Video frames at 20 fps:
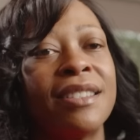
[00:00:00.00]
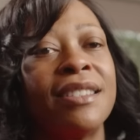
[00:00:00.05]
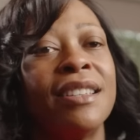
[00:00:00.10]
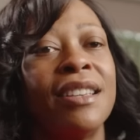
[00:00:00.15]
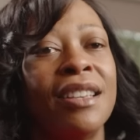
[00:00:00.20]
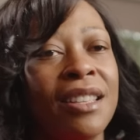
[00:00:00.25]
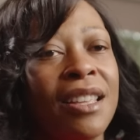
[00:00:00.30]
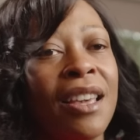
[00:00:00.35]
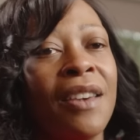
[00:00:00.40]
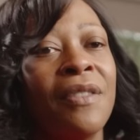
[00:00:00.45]

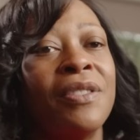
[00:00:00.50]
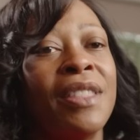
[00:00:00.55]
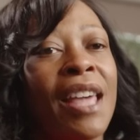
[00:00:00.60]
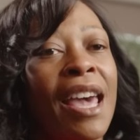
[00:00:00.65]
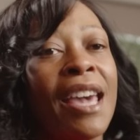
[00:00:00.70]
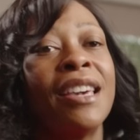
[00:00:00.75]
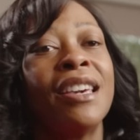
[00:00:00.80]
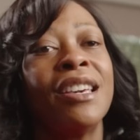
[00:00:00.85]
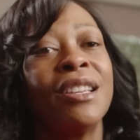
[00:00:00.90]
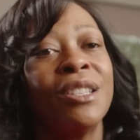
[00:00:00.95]
see if
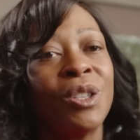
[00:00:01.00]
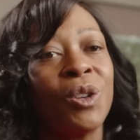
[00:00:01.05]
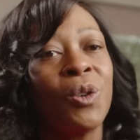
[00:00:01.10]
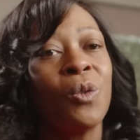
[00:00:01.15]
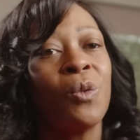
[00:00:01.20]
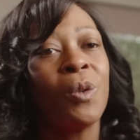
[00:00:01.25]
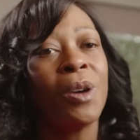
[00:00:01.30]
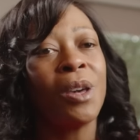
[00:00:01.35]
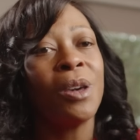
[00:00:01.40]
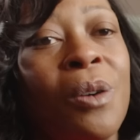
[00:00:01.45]
they can
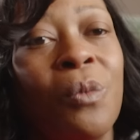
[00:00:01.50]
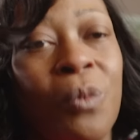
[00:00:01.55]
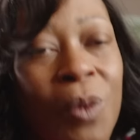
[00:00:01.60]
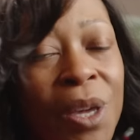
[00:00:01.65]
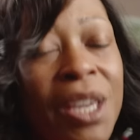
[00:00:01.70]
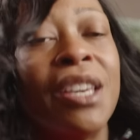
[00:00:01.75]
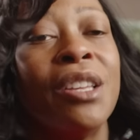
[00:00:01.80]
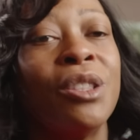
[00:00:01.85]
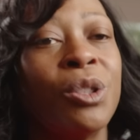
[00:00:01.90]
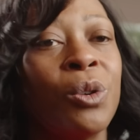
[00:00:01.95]
do it,
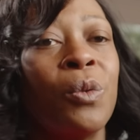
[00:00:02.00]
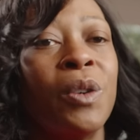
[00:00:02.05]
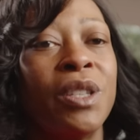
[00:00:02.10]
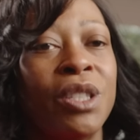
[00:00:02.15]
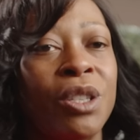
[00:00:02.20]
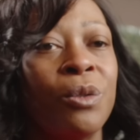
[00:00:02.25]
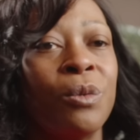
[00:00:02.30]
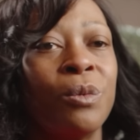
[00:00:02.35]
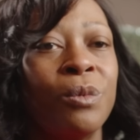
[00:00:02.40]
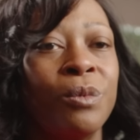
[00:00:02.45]
we can do
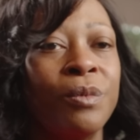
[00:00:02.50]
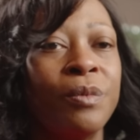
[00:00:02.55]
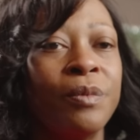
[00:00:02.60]
it too.